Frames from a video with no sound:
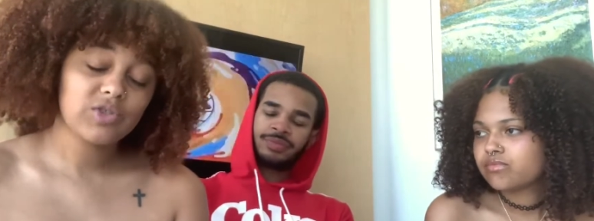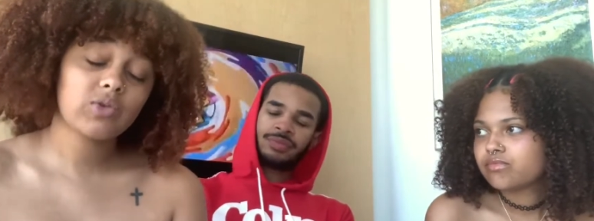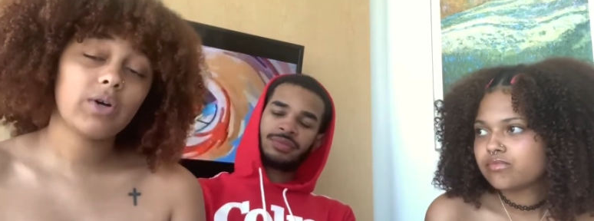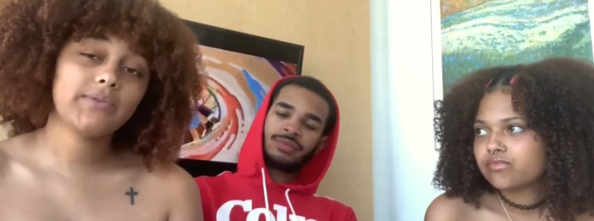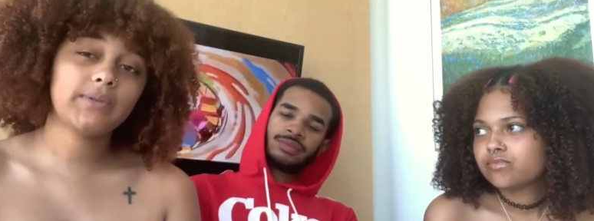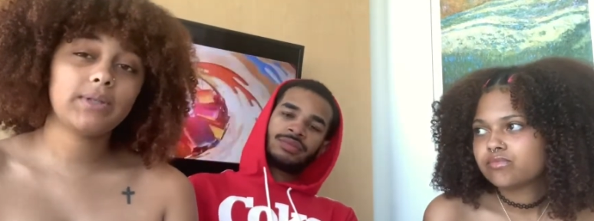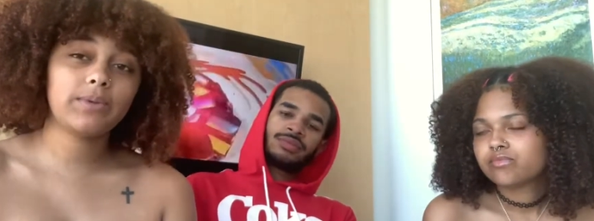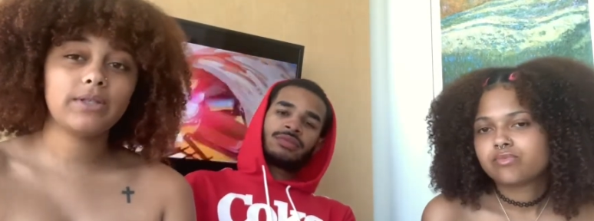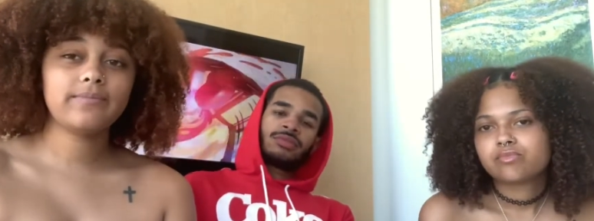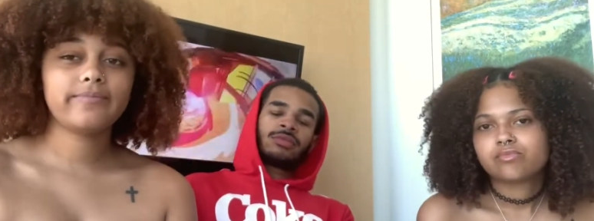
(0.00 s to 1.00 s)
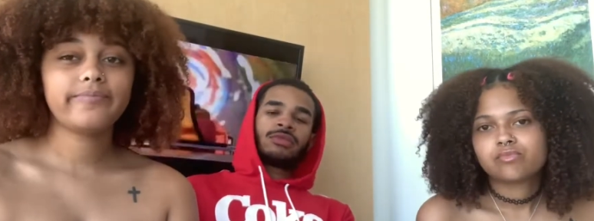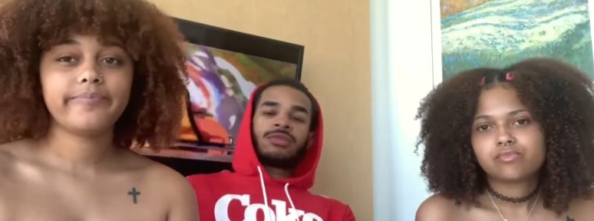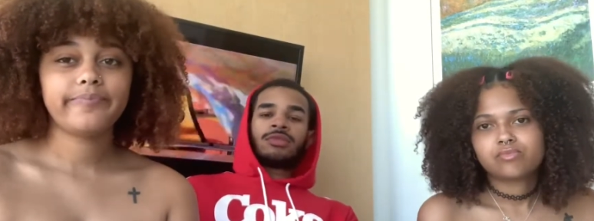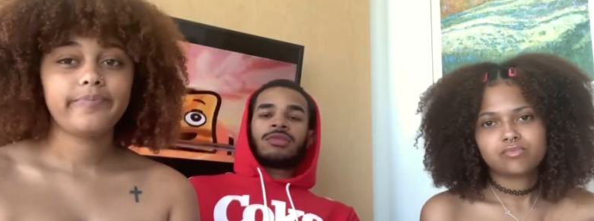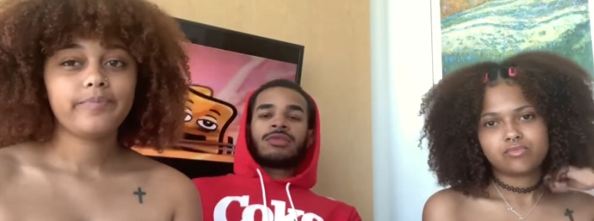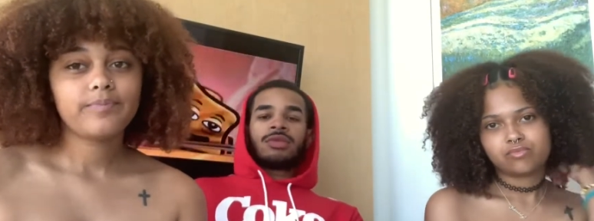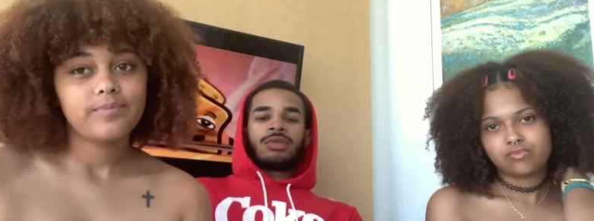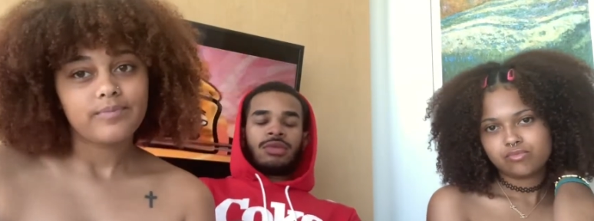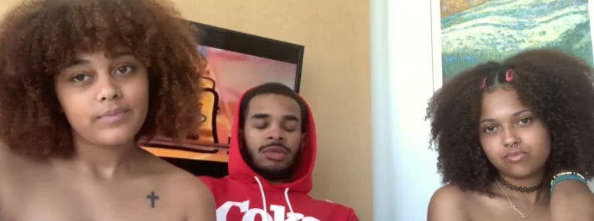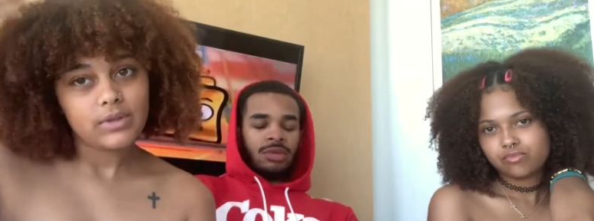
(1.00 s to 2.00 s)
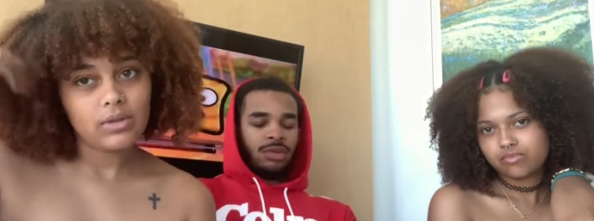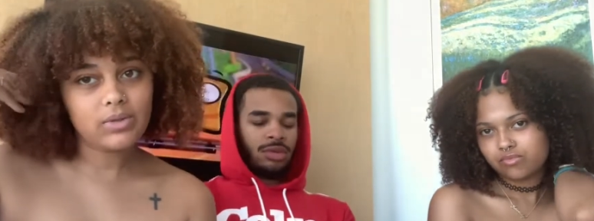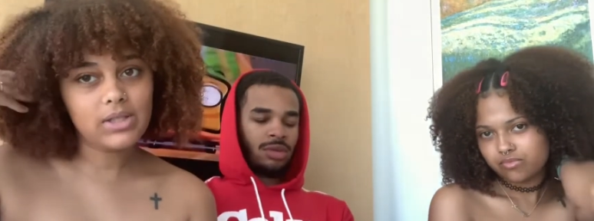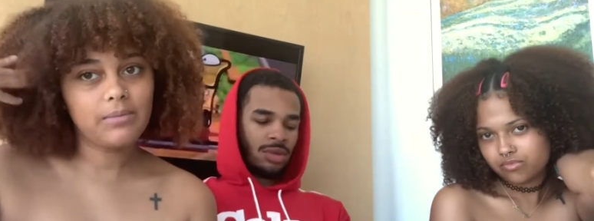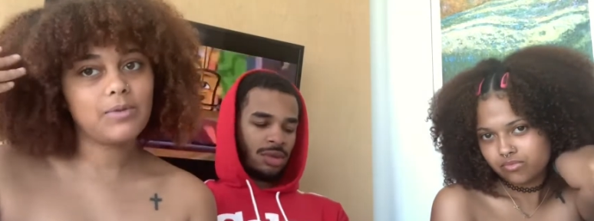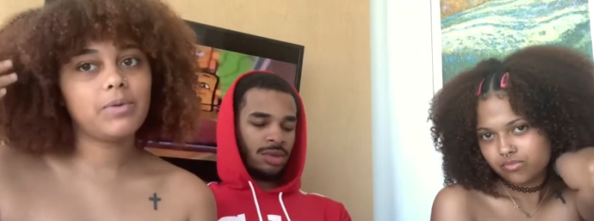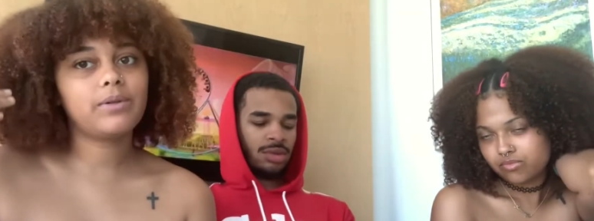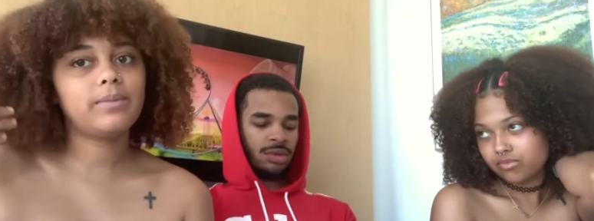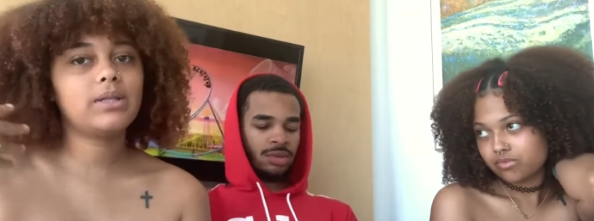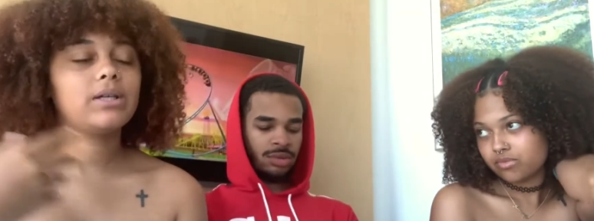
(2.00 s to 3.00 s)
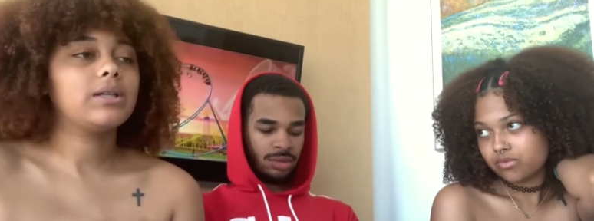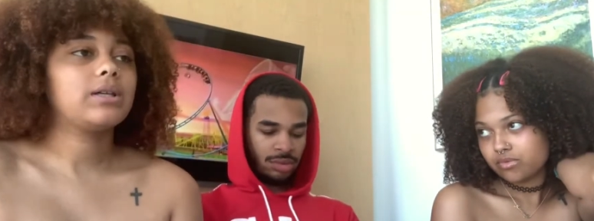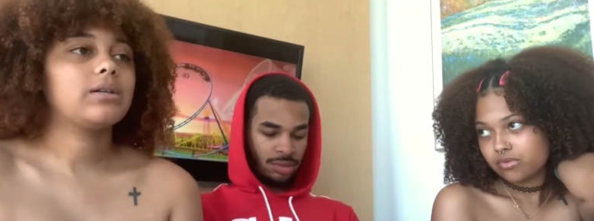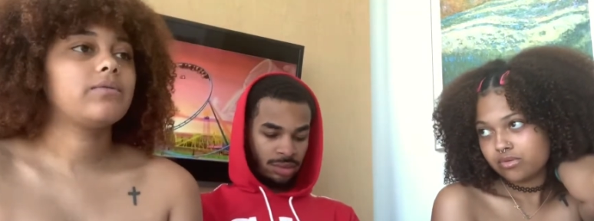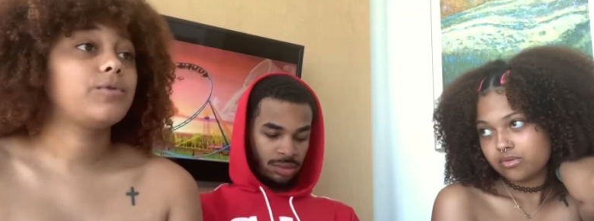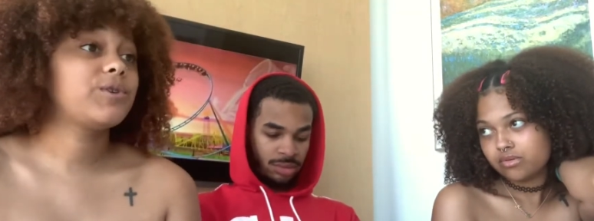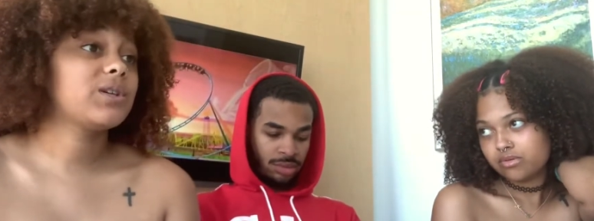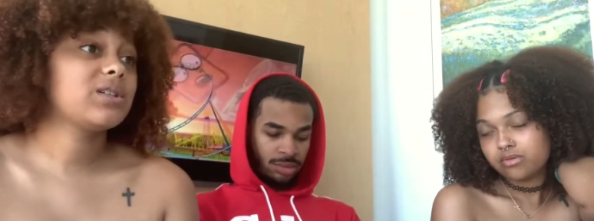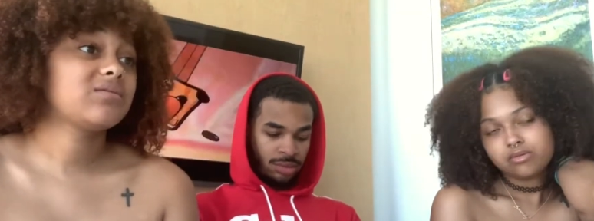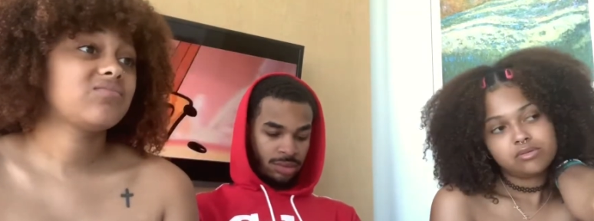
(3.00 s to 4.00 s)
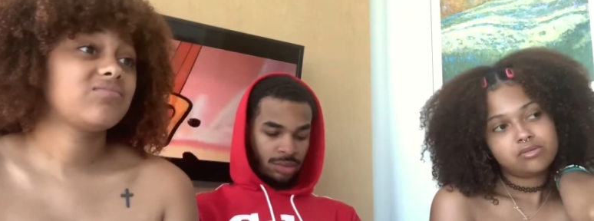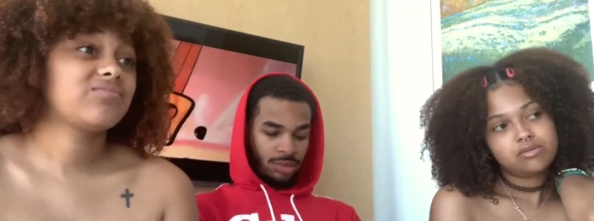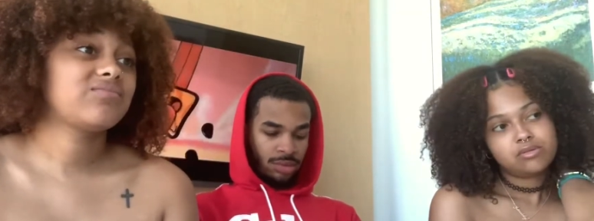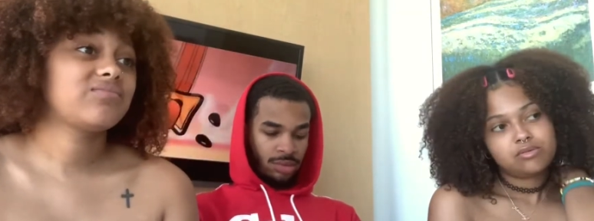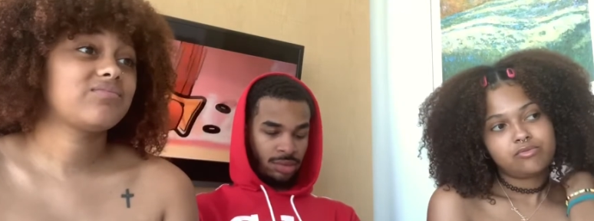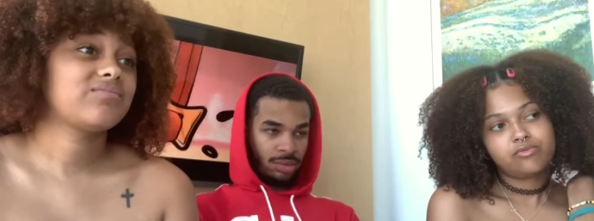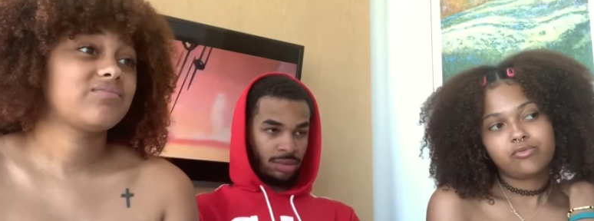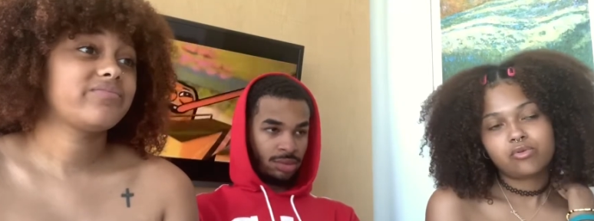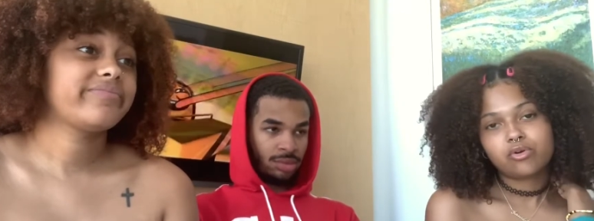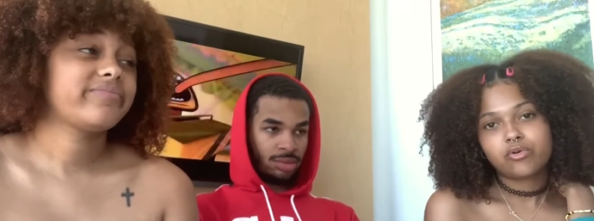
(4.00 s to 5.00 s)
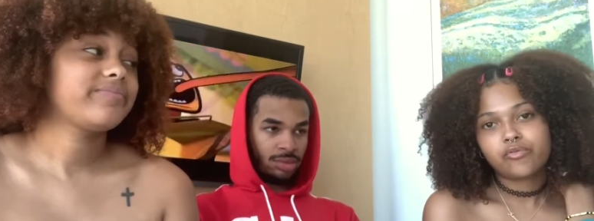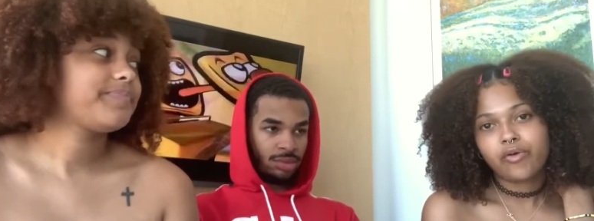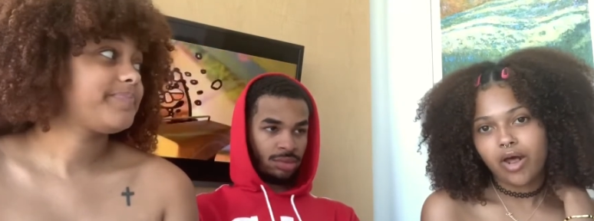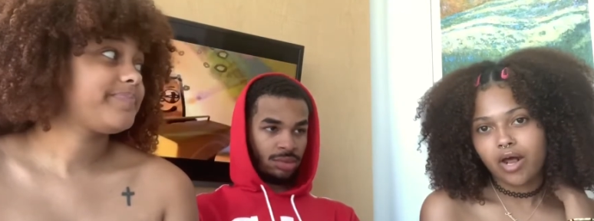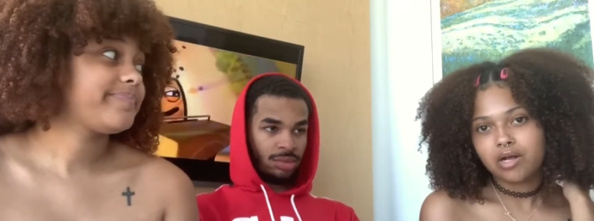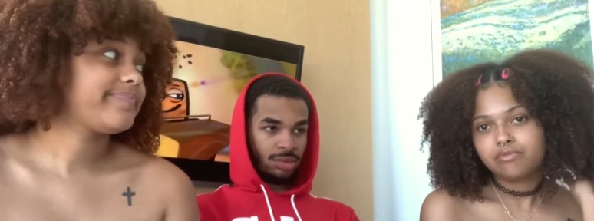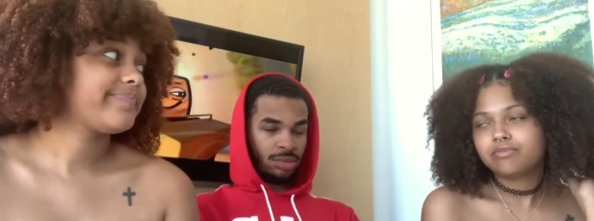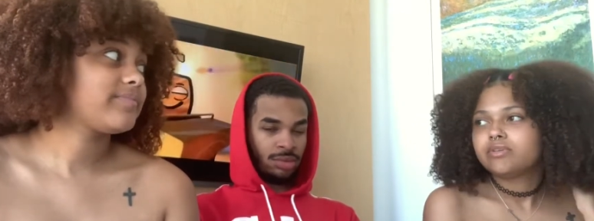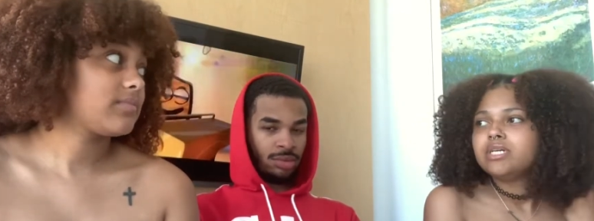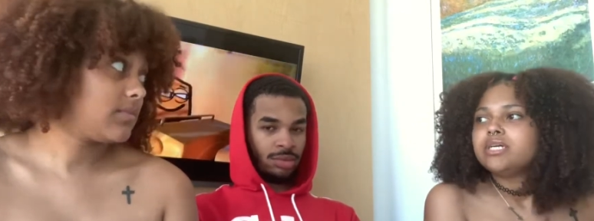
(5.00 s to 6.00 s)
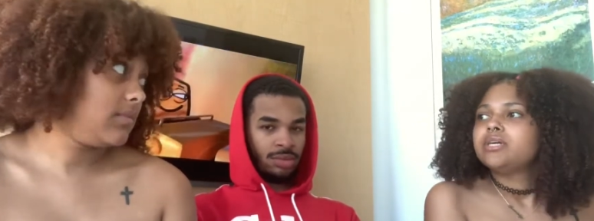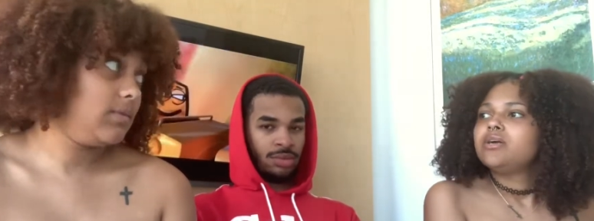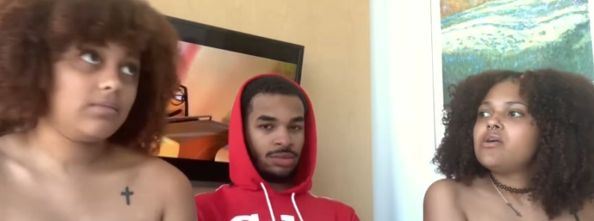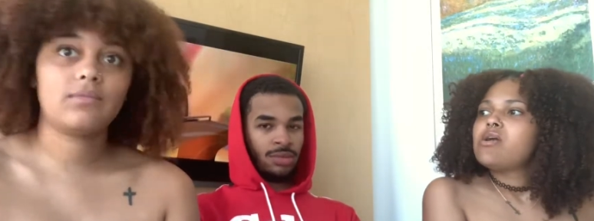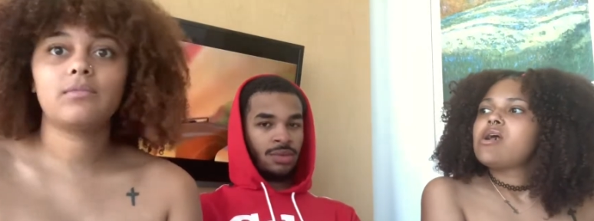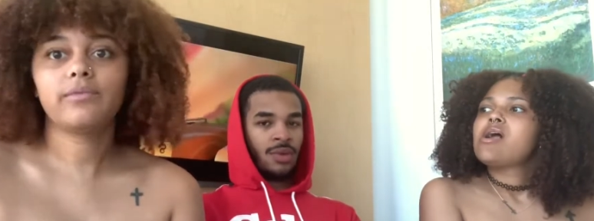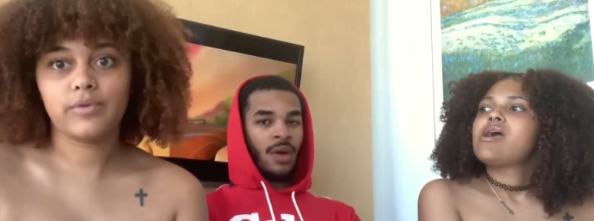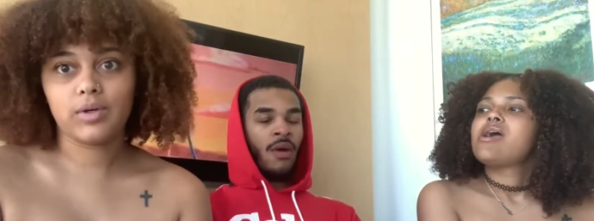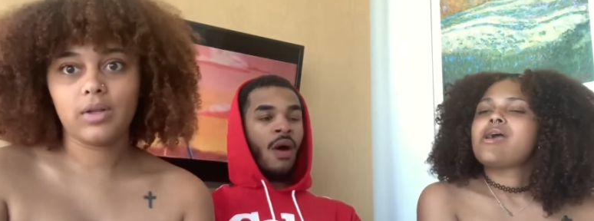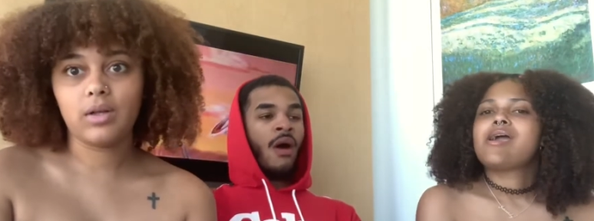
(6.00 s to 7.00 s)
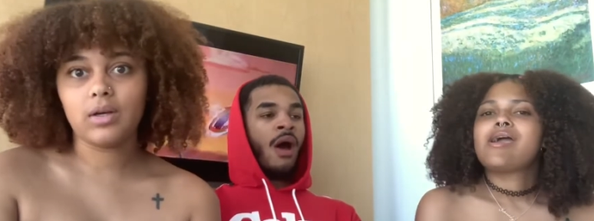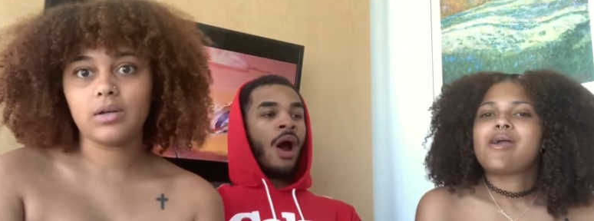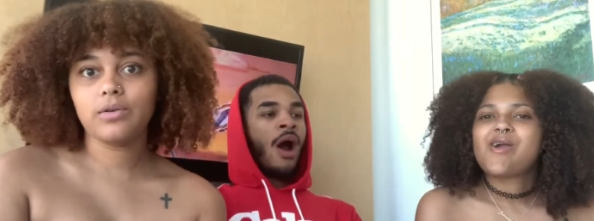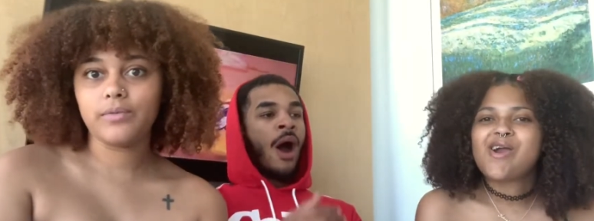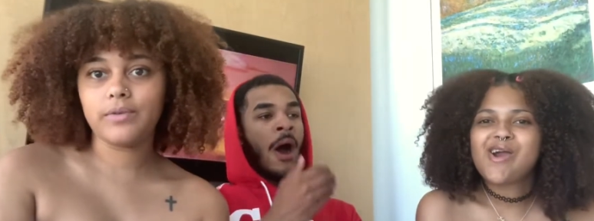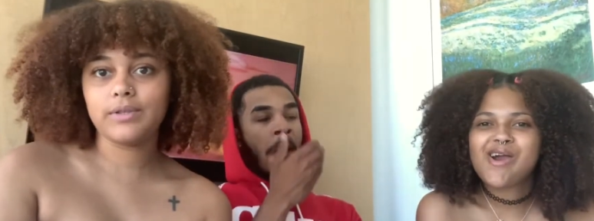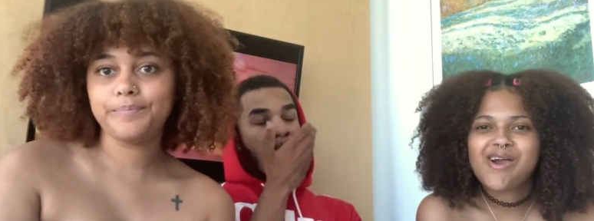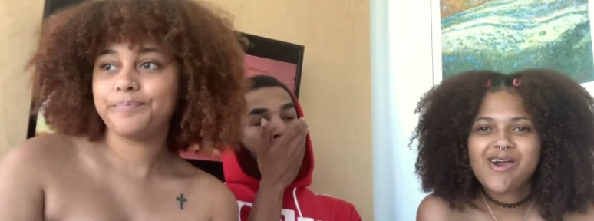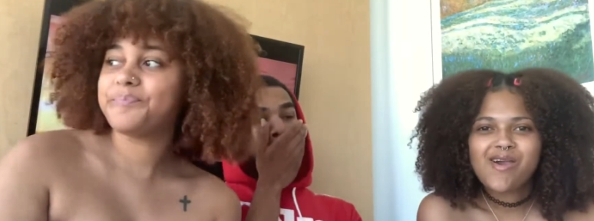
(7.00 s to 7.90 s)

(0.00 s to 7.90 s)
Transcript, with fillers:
Speaker 1: 12:21. What time are we gonna be done? Like 4? 4 or 5. Mm-mm, 4 o'clock, hopefully.